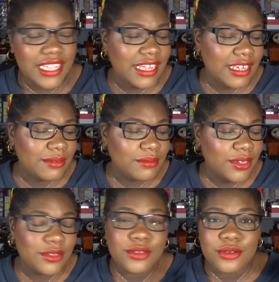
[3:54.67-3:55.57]
I'm
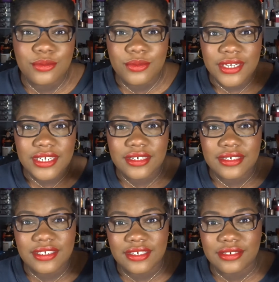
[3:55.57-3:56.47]
nowhere
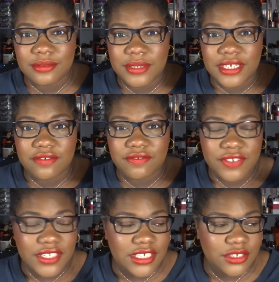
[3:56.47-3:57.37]
near being
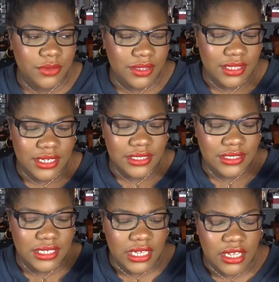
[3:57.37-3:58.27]
finished with
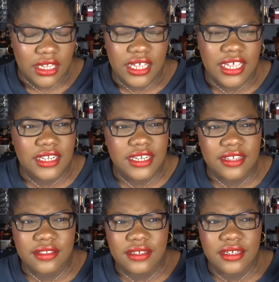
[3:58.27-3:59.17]
this, and I
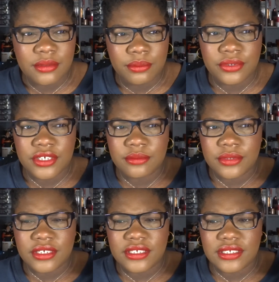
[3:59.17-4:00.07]
think I pretty
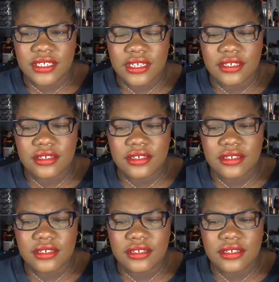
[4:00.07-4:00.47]
much said